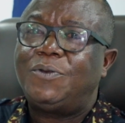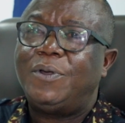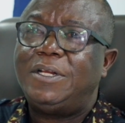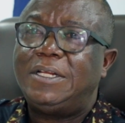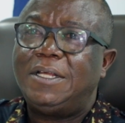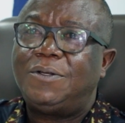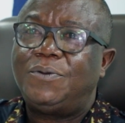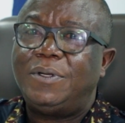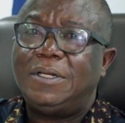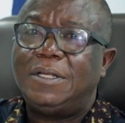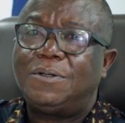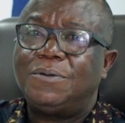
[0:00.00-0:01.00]

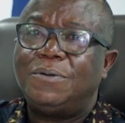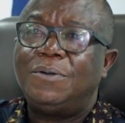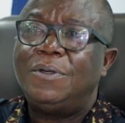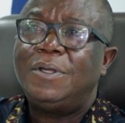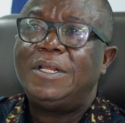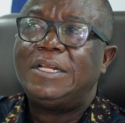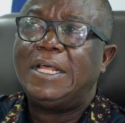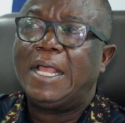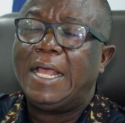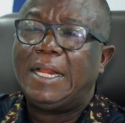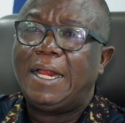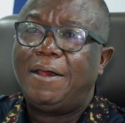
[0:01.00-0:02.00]
2022, the
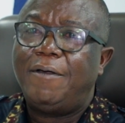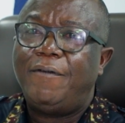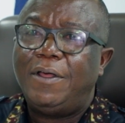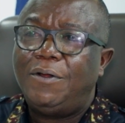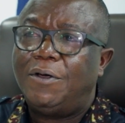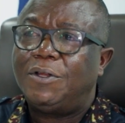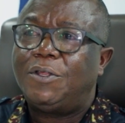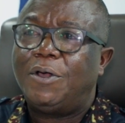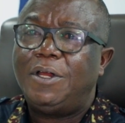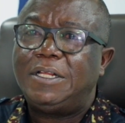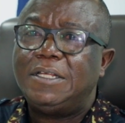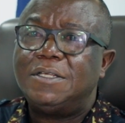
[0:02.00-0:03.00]
Ghana Revenue
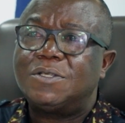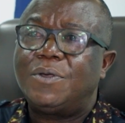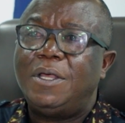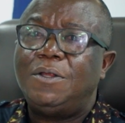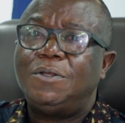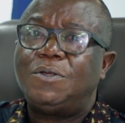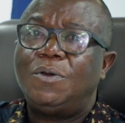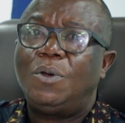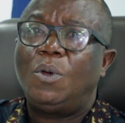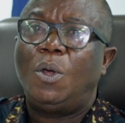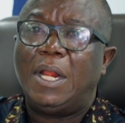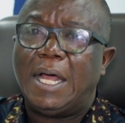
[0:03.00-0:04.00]
Authority is going to
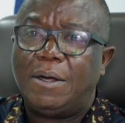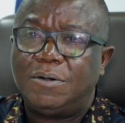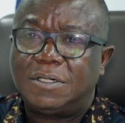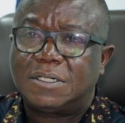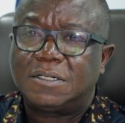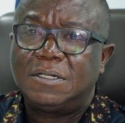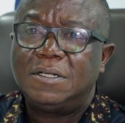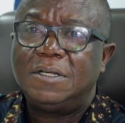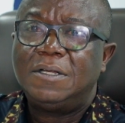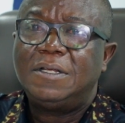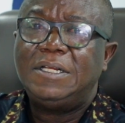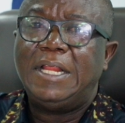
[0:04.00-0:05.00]
roll out
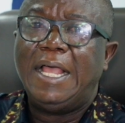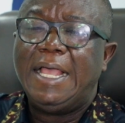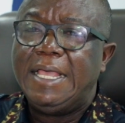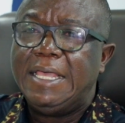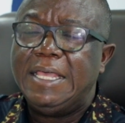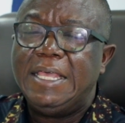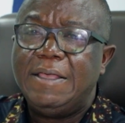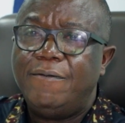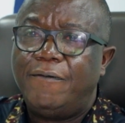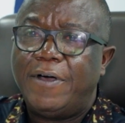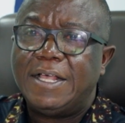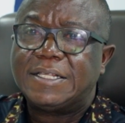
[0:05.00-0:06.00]
the
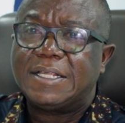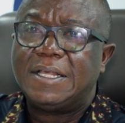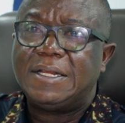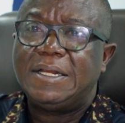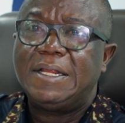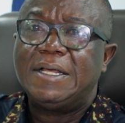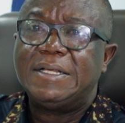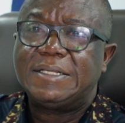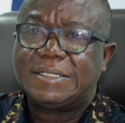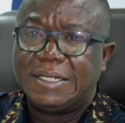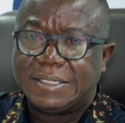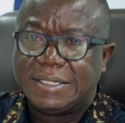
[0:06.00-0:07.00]
e-invoicing
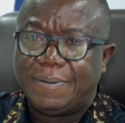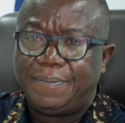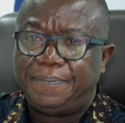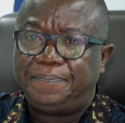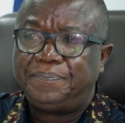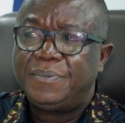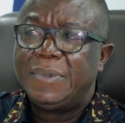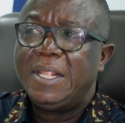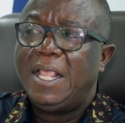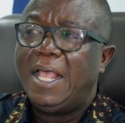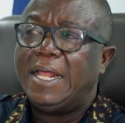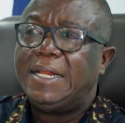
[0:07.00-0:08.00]
system.
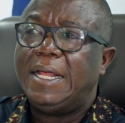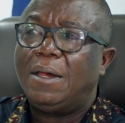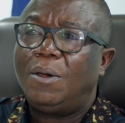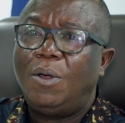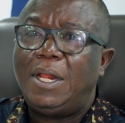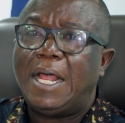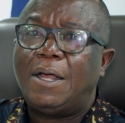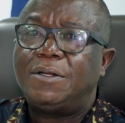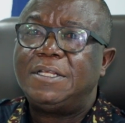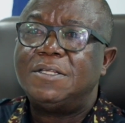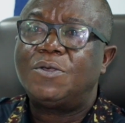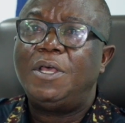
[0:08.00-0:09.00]
And the
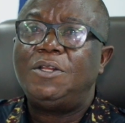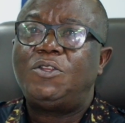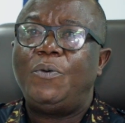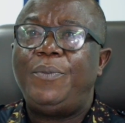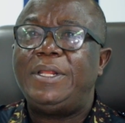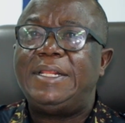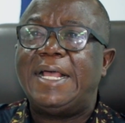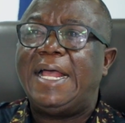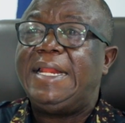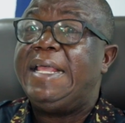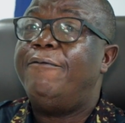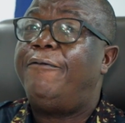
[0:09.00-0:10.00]
rollout is going to be
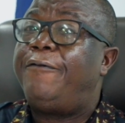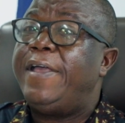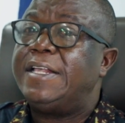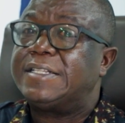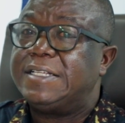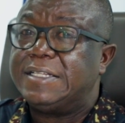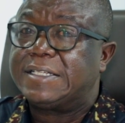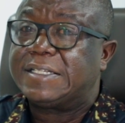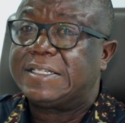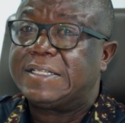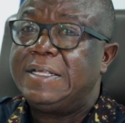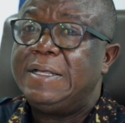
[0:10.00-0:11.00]
done in
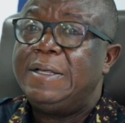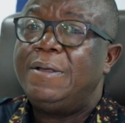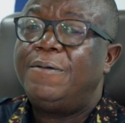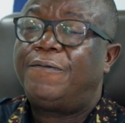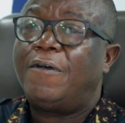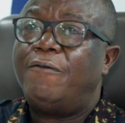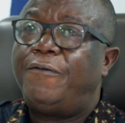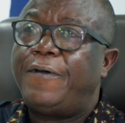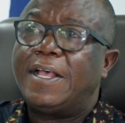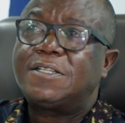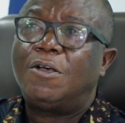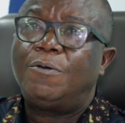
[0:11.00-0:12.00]
phases from
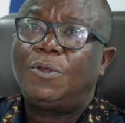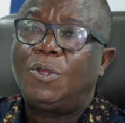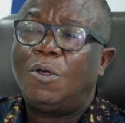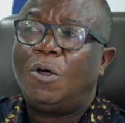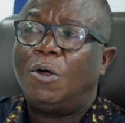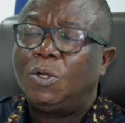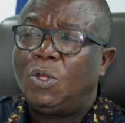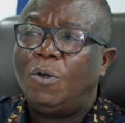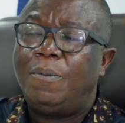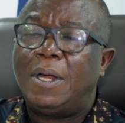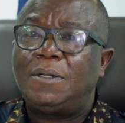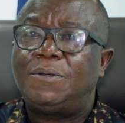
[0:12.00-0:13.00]
1st of
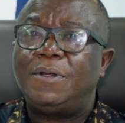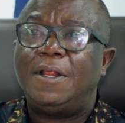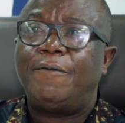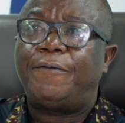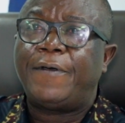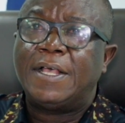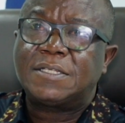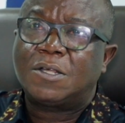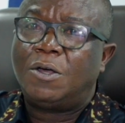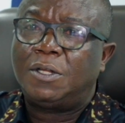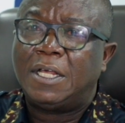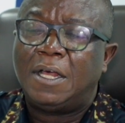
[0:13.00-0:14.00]
October to the first
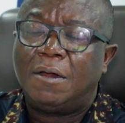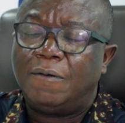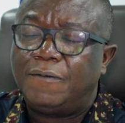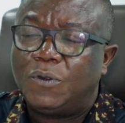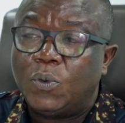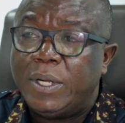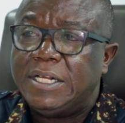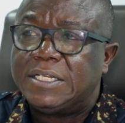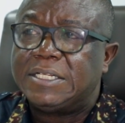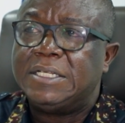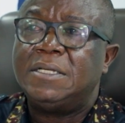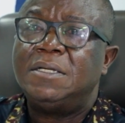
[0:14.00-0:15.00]
quarter of
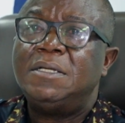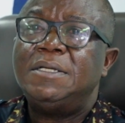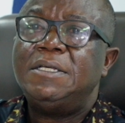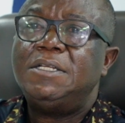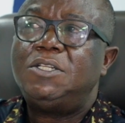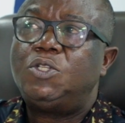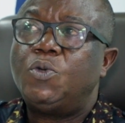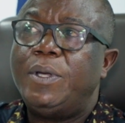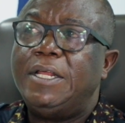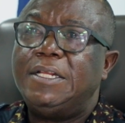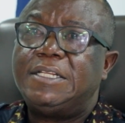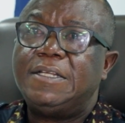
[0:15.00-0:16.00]

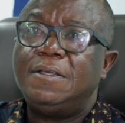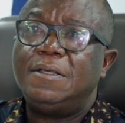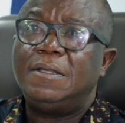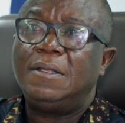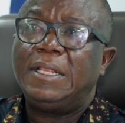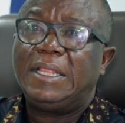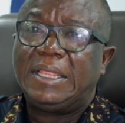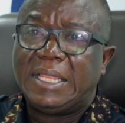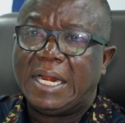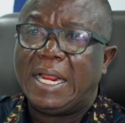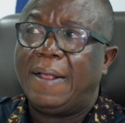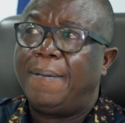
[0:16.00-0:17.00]
2023.
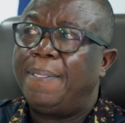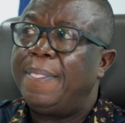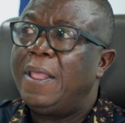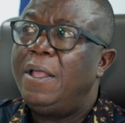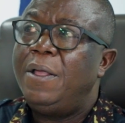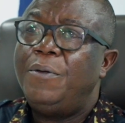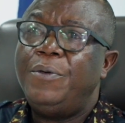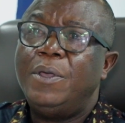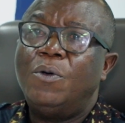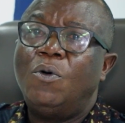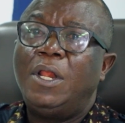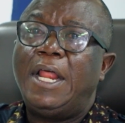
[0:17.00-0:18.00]
We
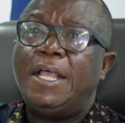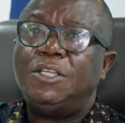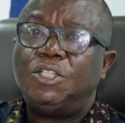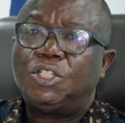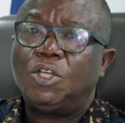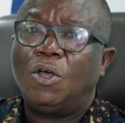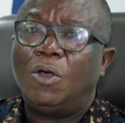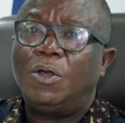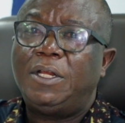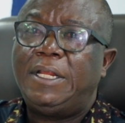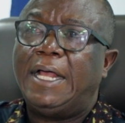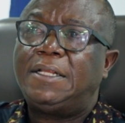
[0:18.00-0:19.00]
will ensure
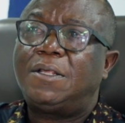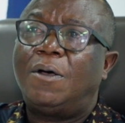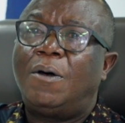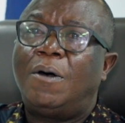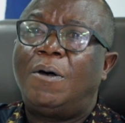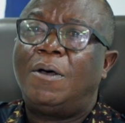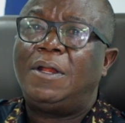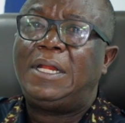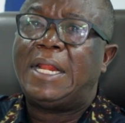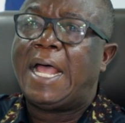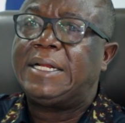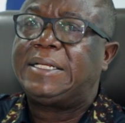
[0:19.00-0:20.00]
that all
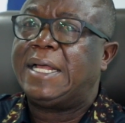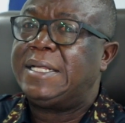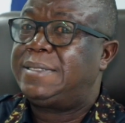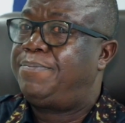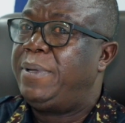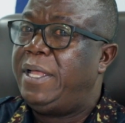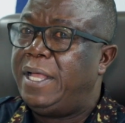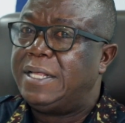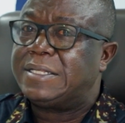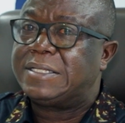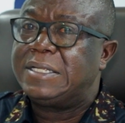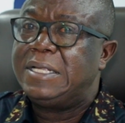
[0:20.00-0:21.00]
large
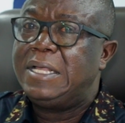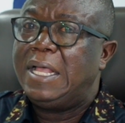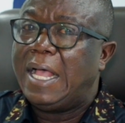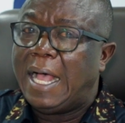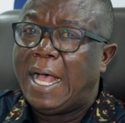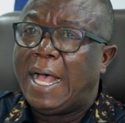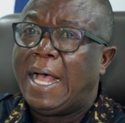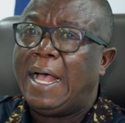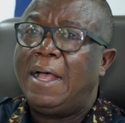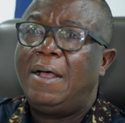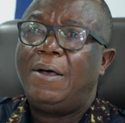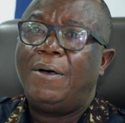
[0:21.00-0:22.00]
taxpayers are
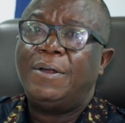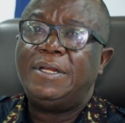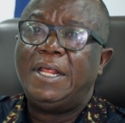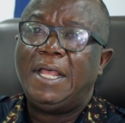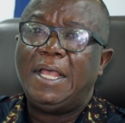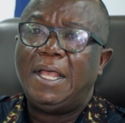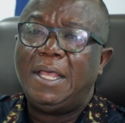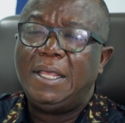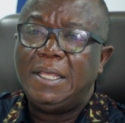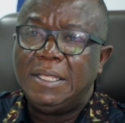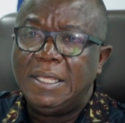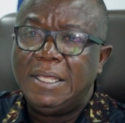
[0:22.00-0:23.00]
on the
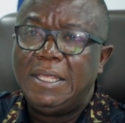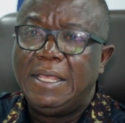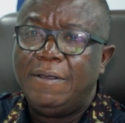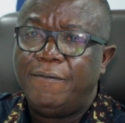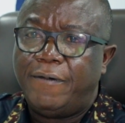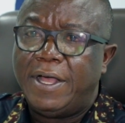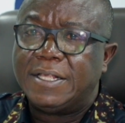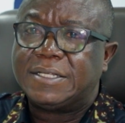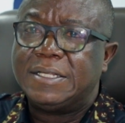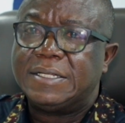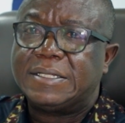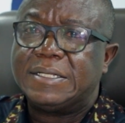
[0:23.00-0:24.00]

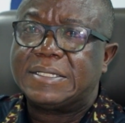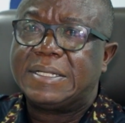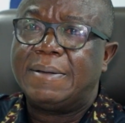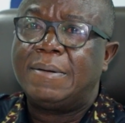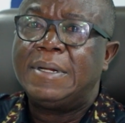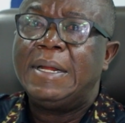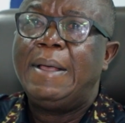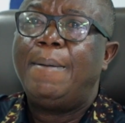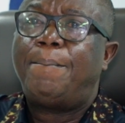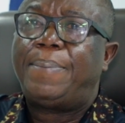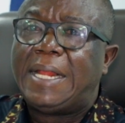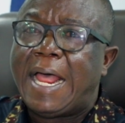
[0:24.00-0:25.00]
e-invoicing system,
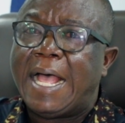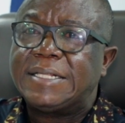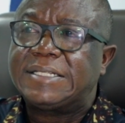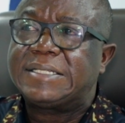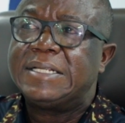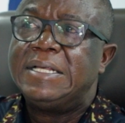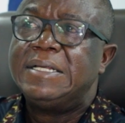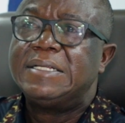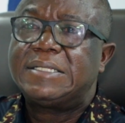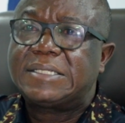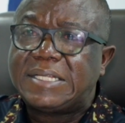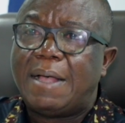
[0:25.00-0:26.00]
plus
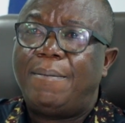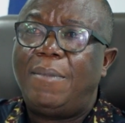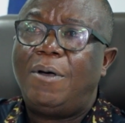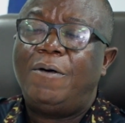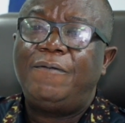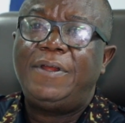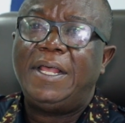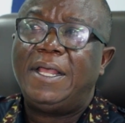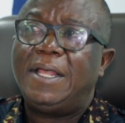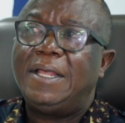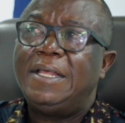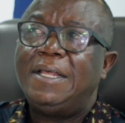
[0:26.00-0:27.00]
some of the